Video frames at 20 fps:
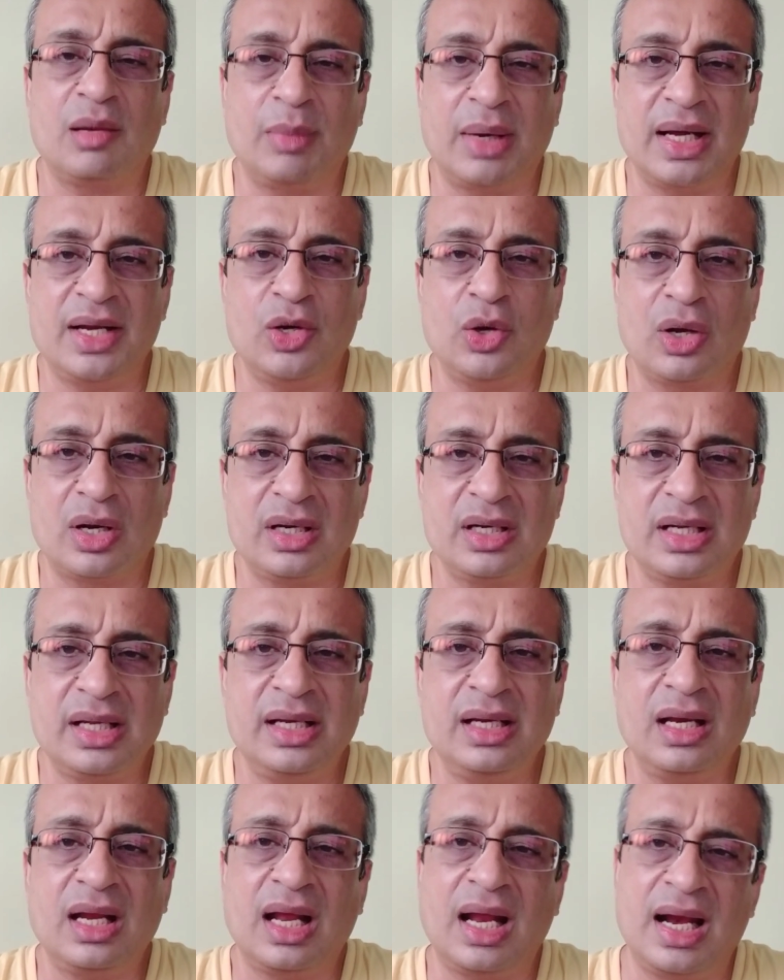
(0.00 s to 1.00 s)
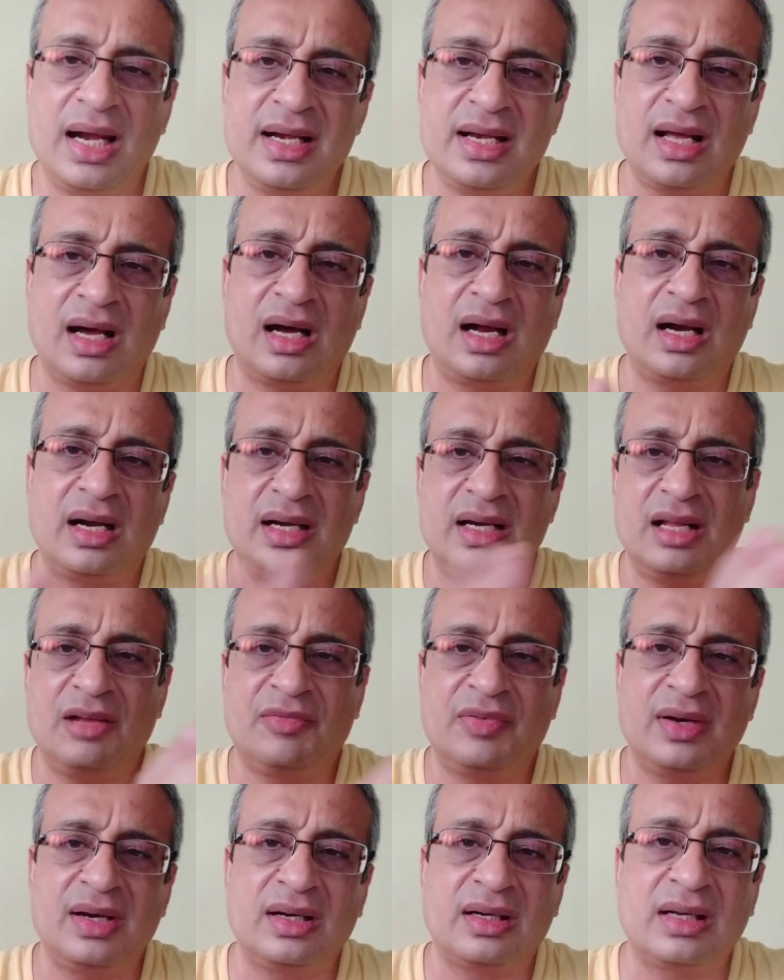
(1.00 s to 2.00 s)
a minority and are
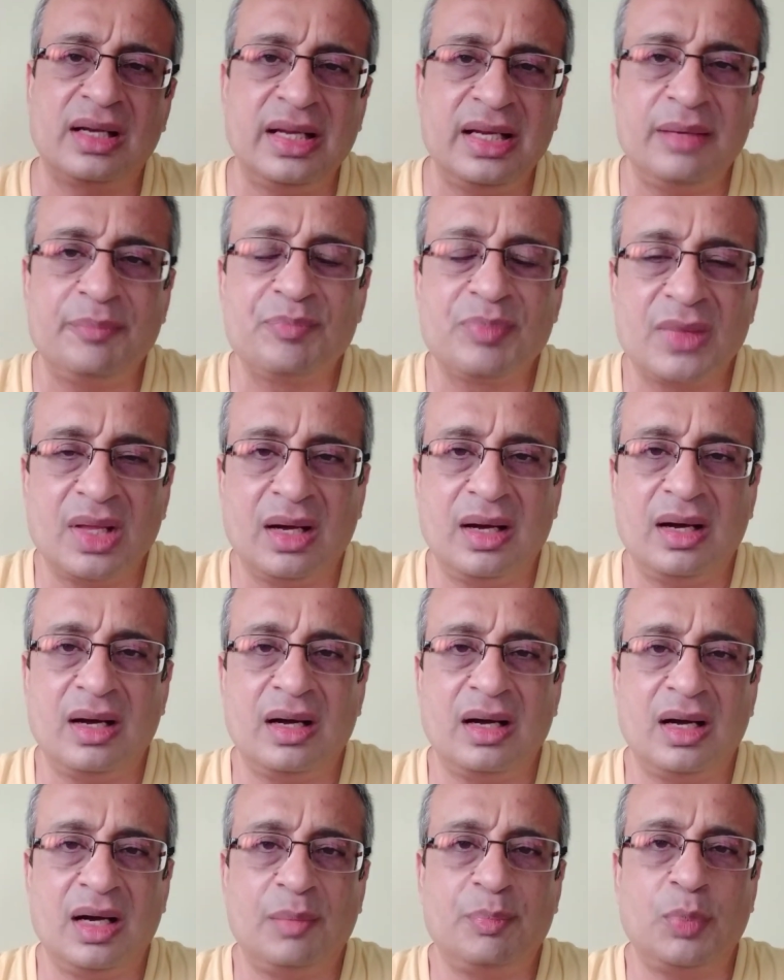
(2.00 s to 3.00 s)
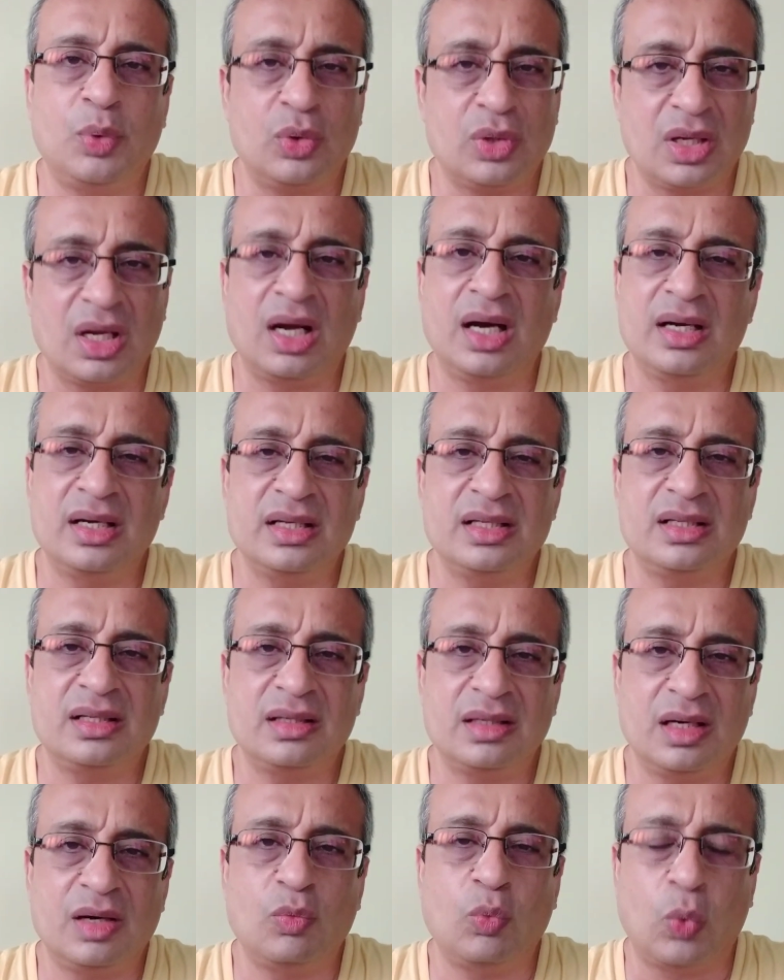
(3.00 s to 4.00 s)
definitely uh, uh, put under
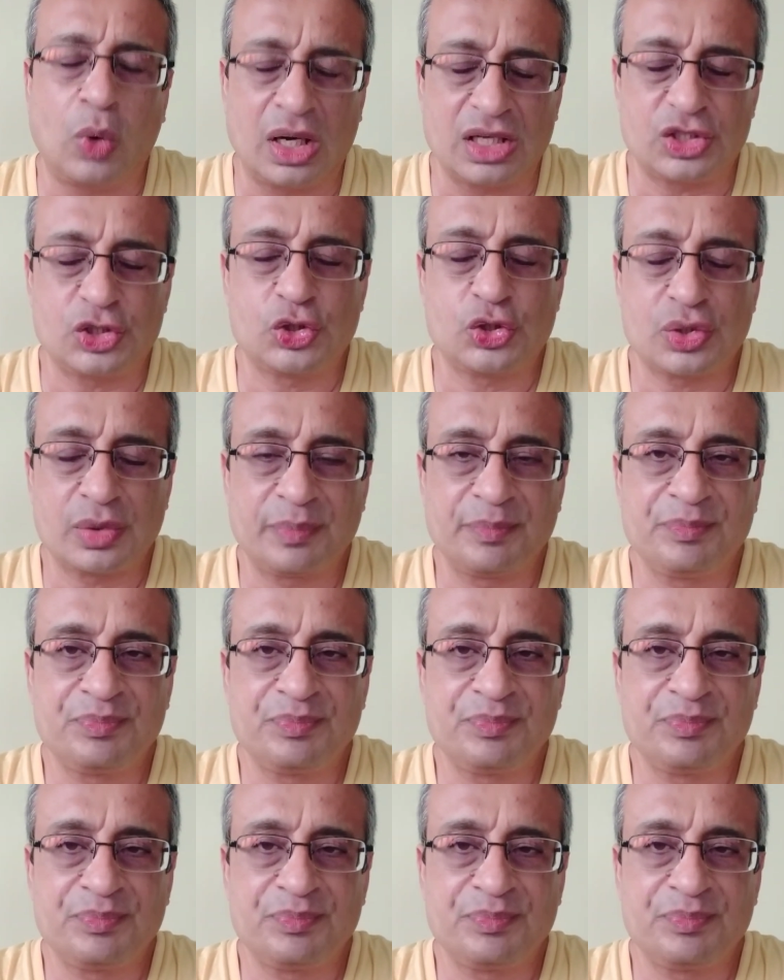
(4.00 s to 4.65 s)
a watch.